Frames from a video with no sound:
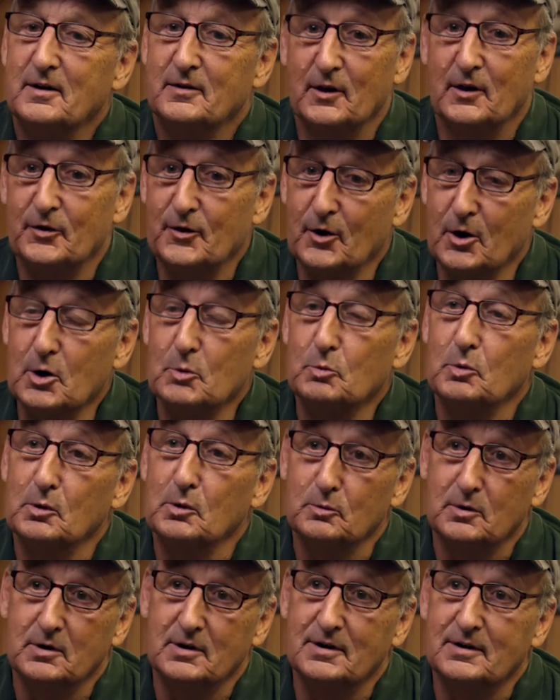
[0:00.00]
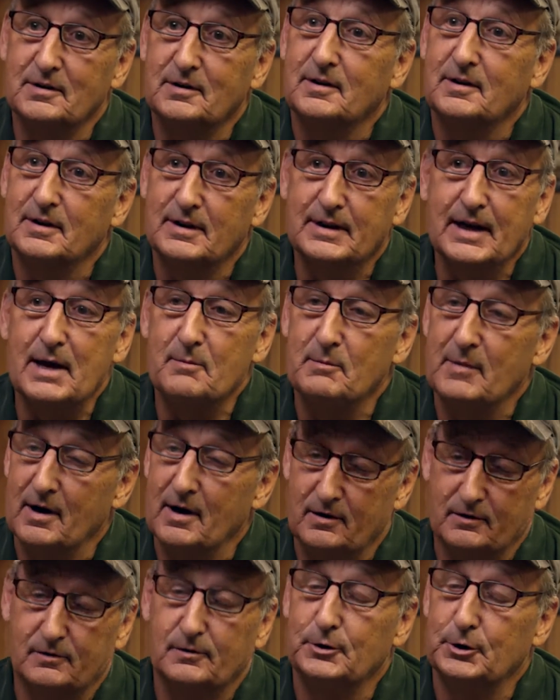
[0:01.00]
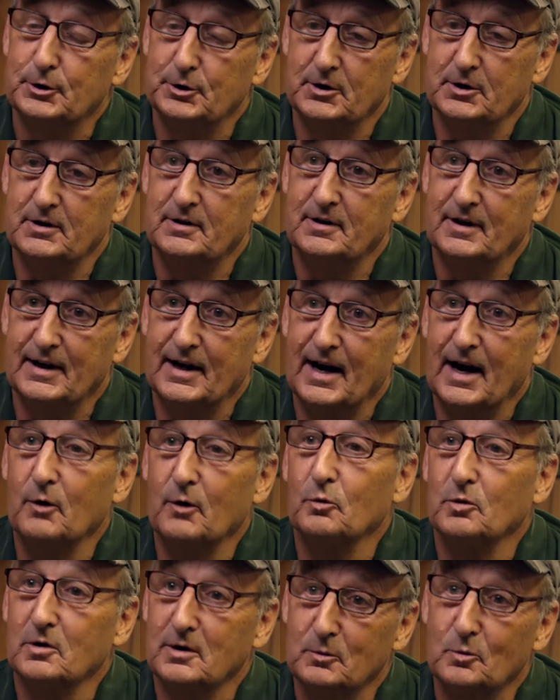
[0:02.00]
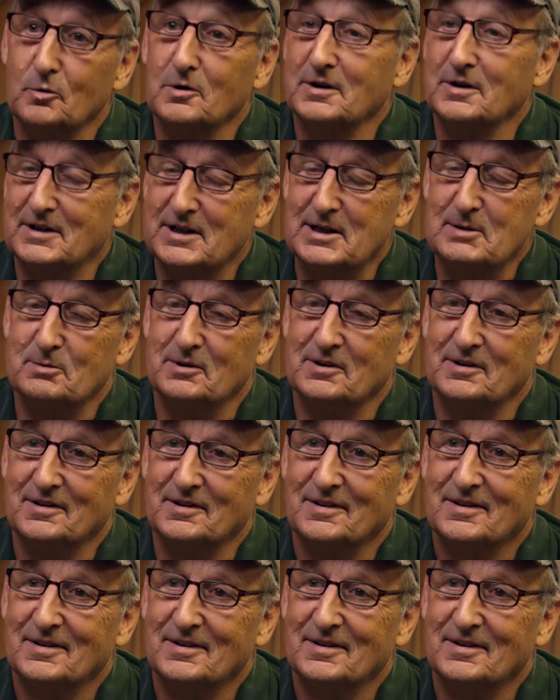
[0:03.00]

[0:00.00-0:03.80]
the third one really came out good, and I really wanted to keep it.